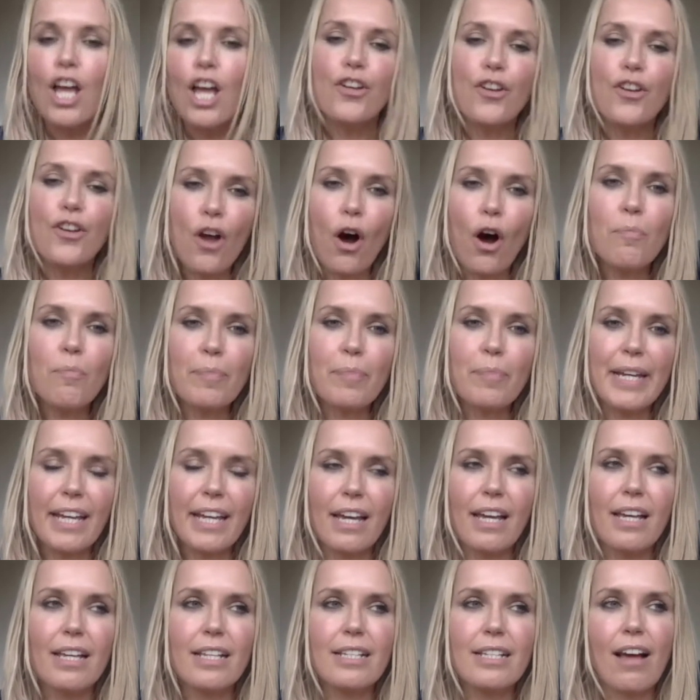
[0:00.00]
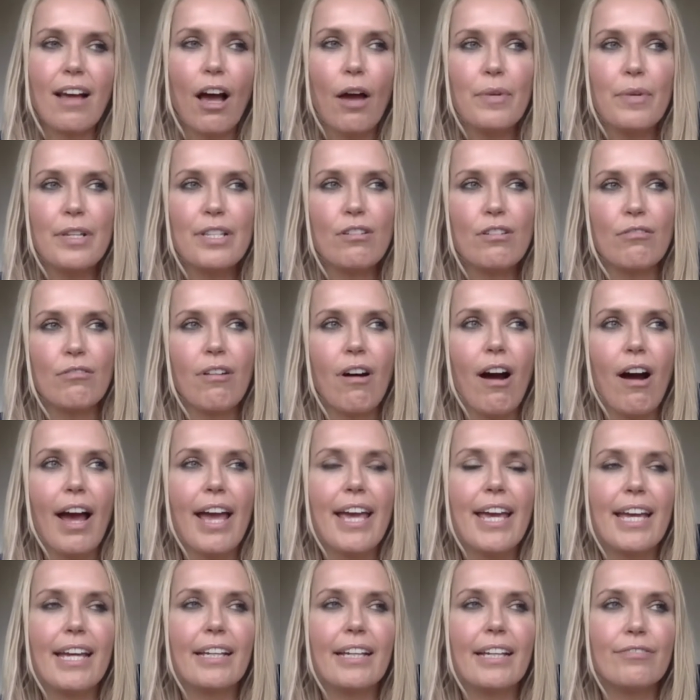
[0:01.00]
not because I was
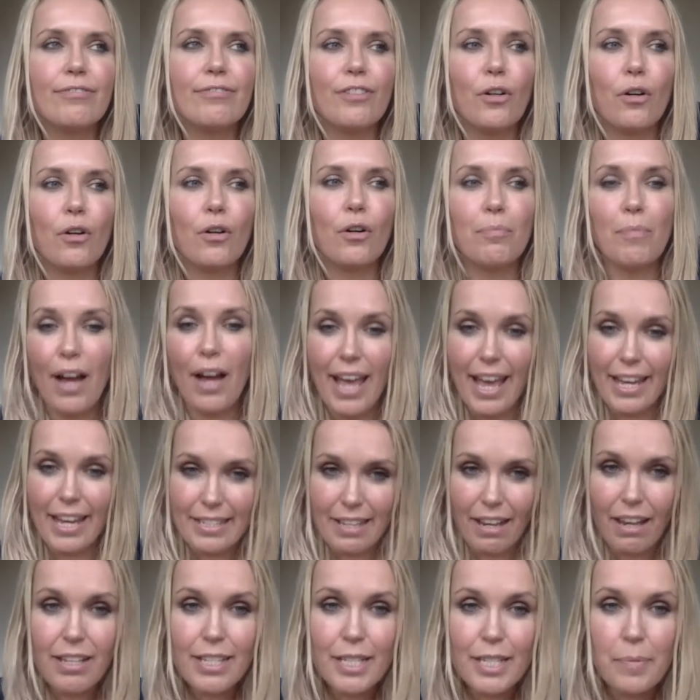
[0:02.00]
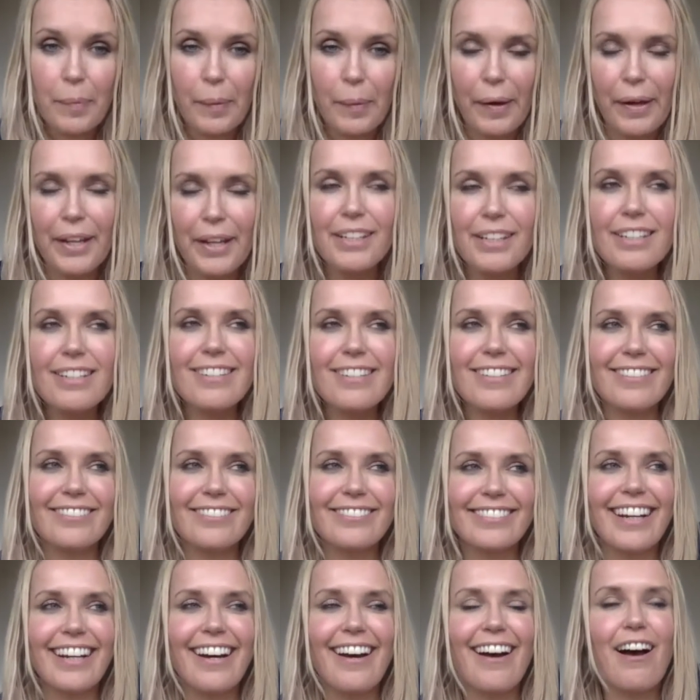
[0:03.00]
crying for my ex-husband.
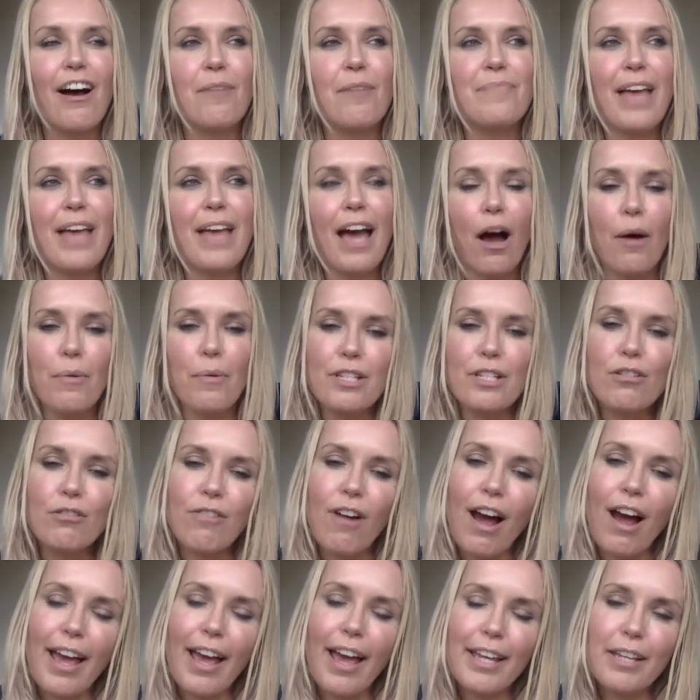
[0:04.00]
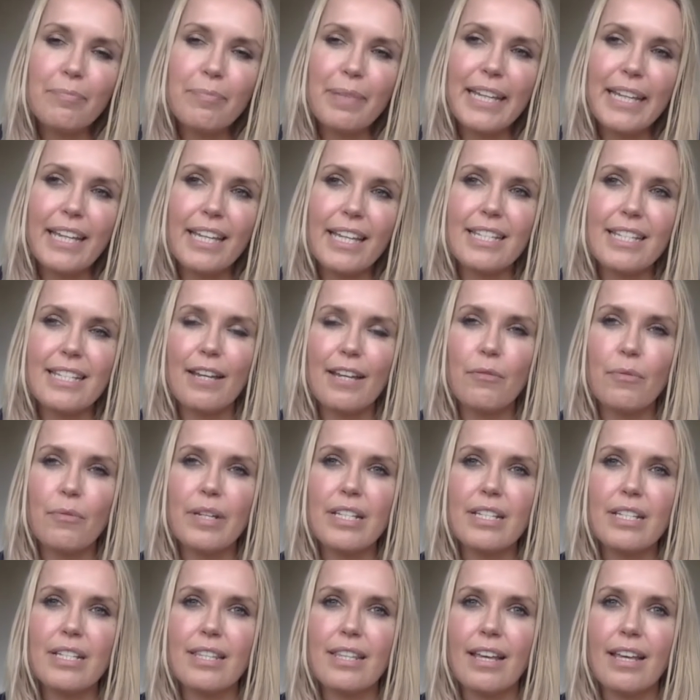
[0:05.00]
I was crying because it was
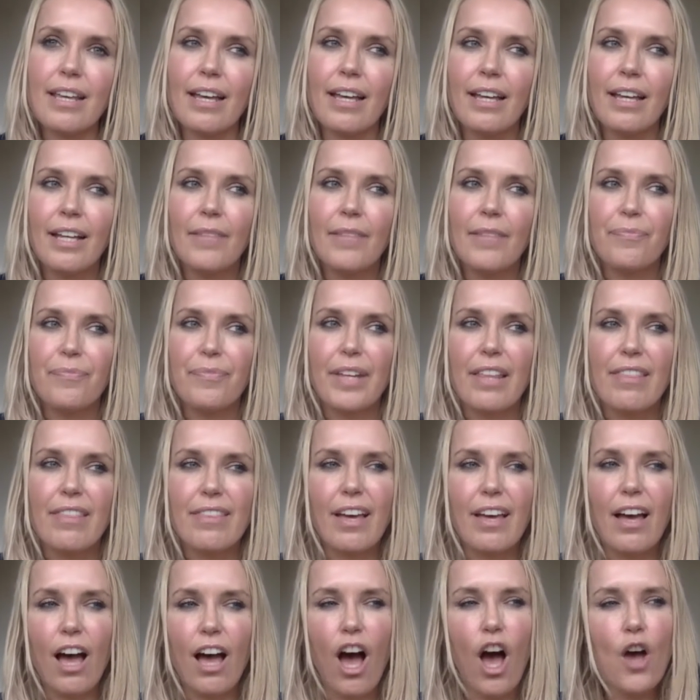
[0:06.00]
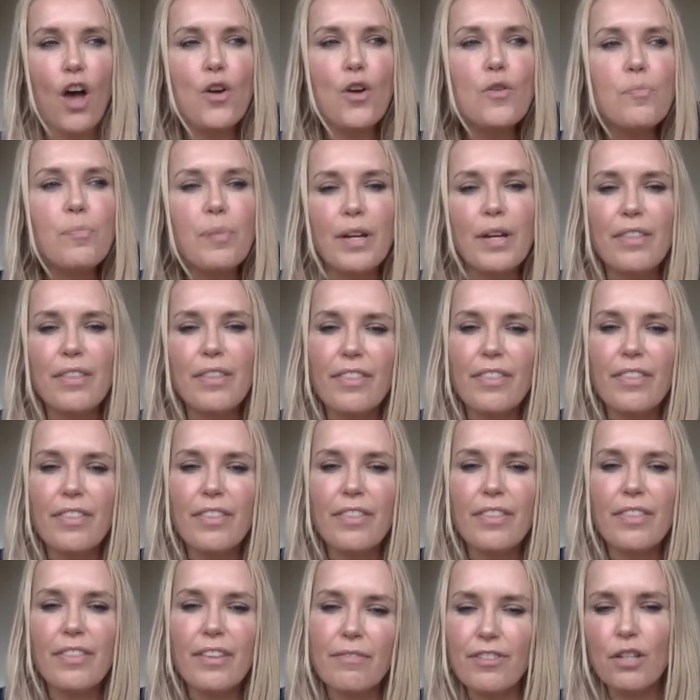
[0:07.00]
the hope and
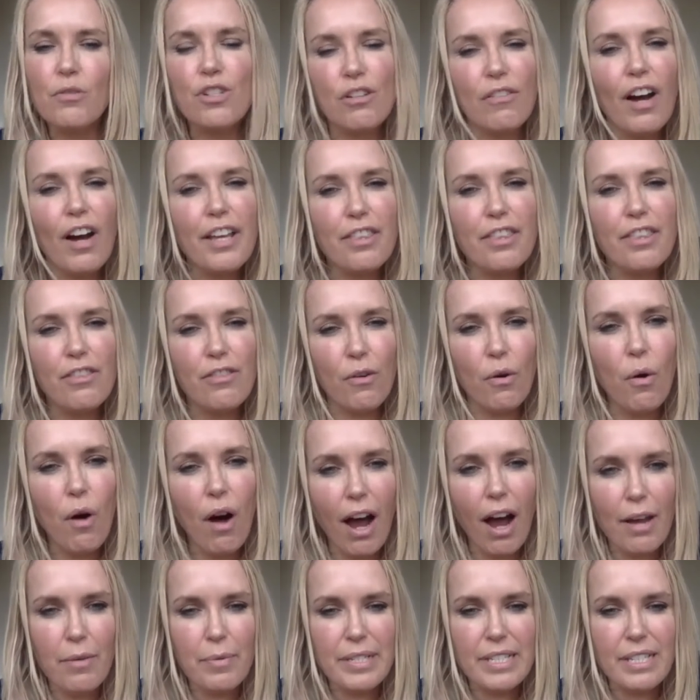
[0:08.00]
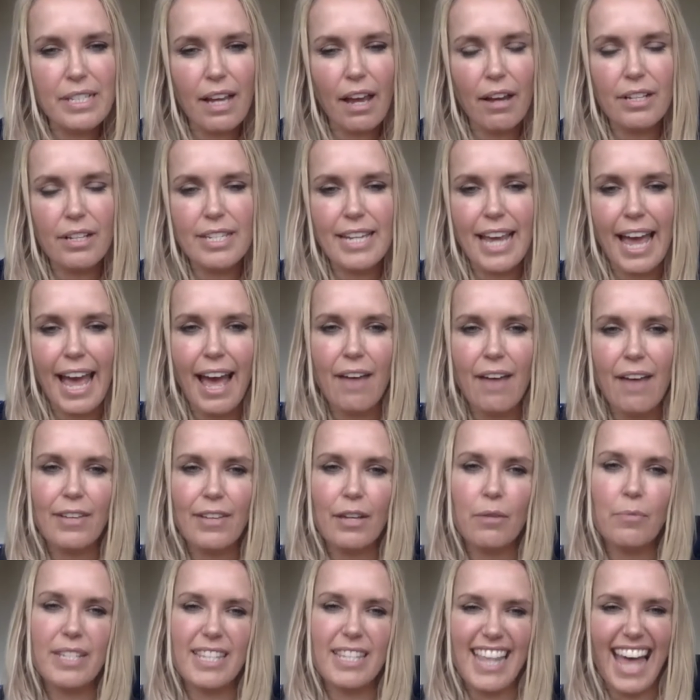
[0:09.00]
the future I thought I was going to have.
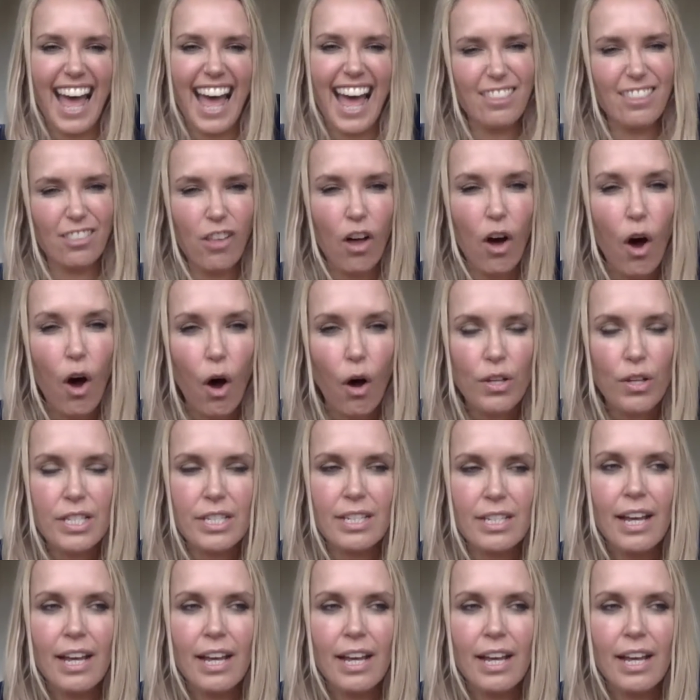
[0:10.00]
It was that loss.